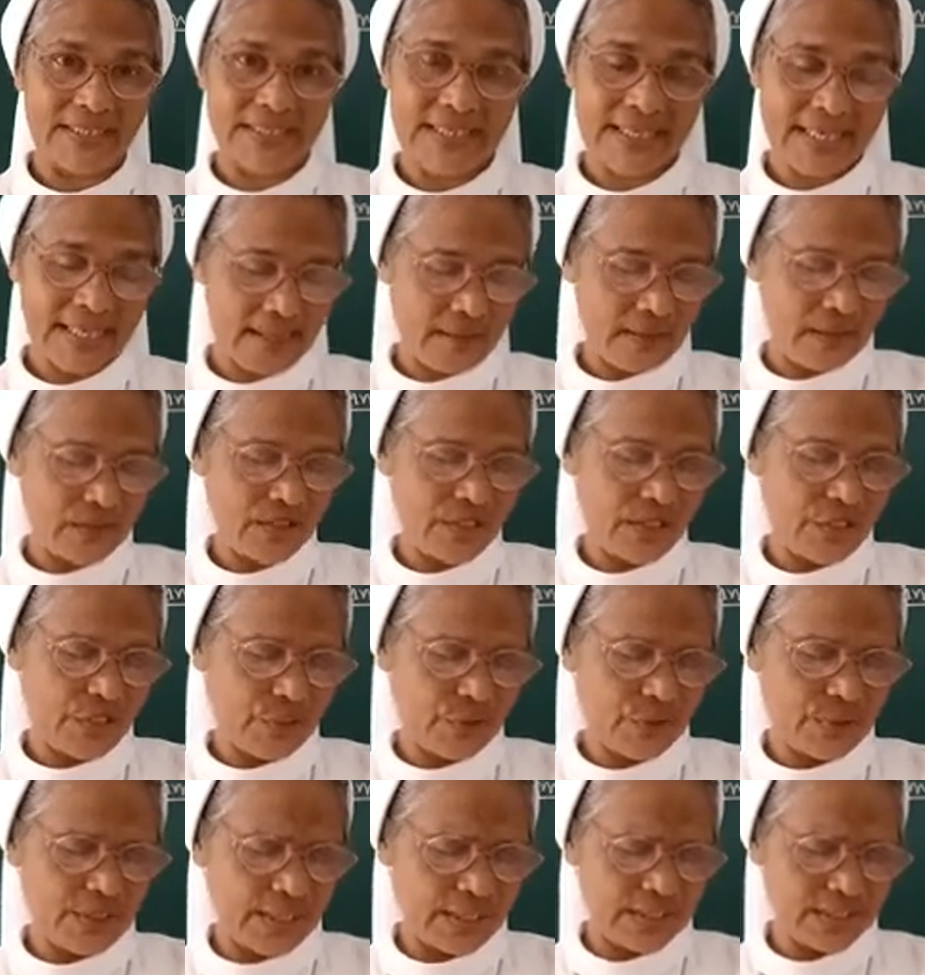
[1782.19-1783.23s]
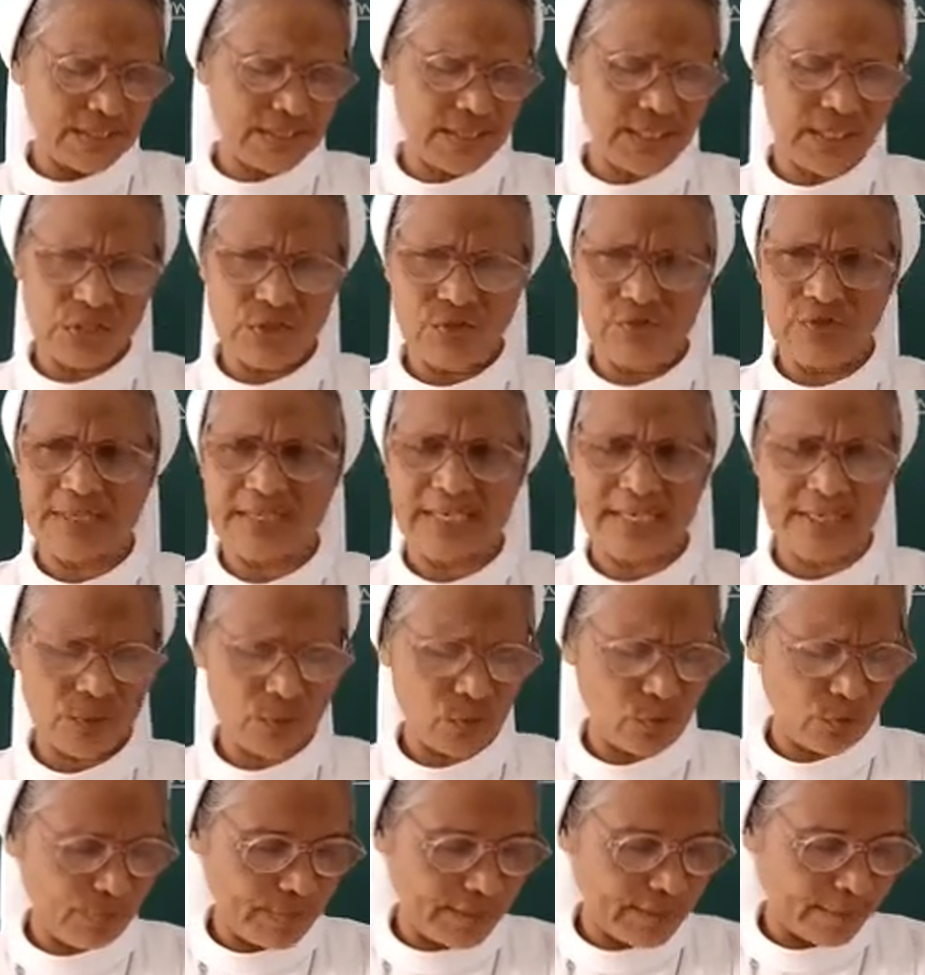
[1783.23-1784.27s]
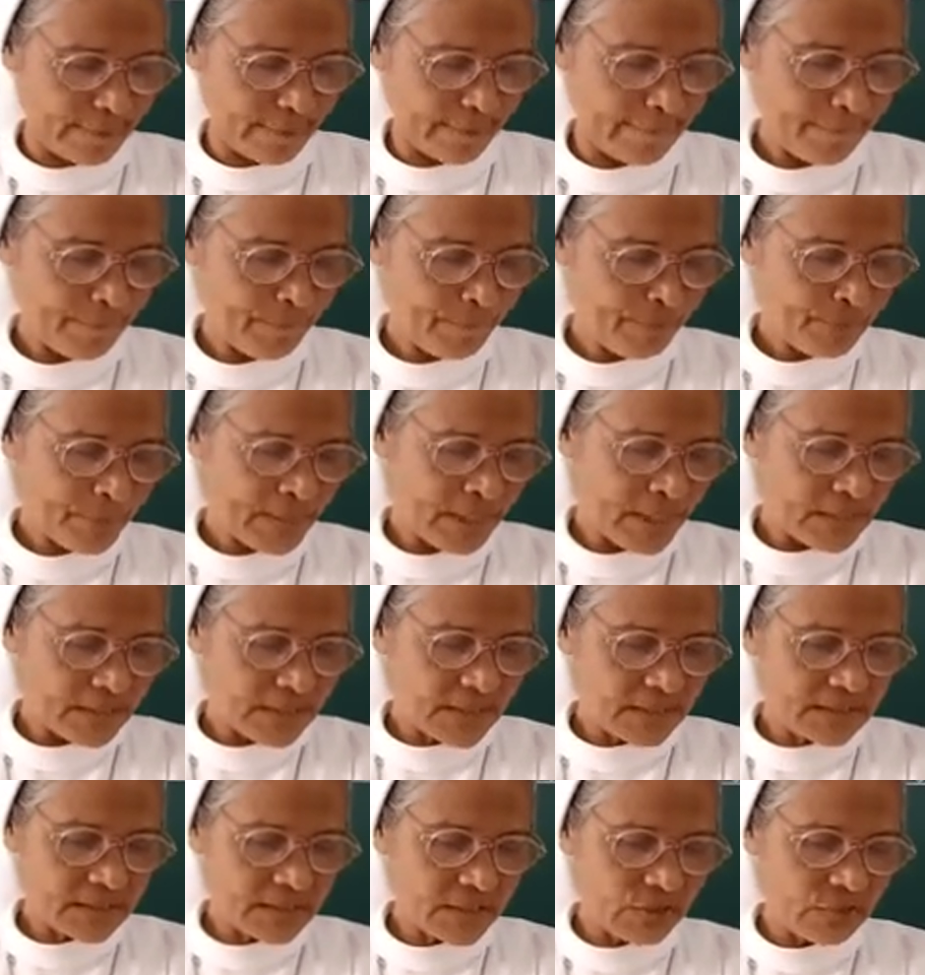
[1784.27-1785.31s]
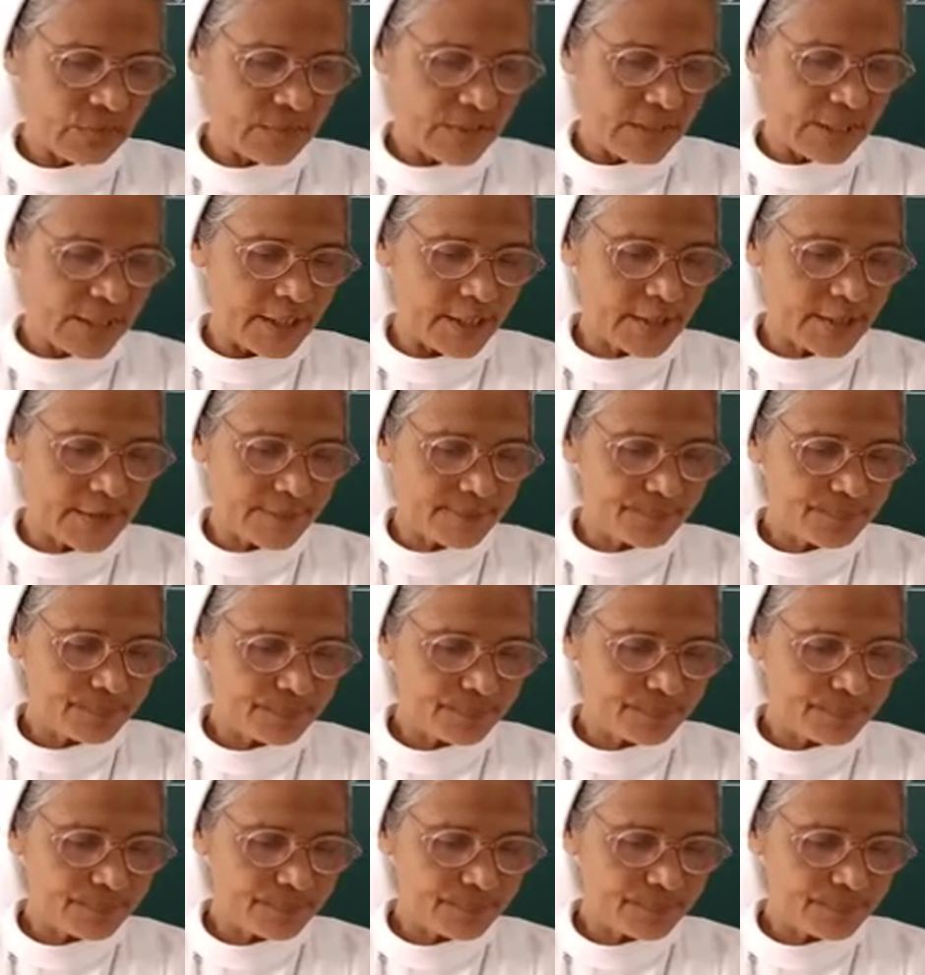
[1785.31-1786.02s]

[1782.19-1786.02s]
Okay, I will send you the answer. You can copy down. The third one is,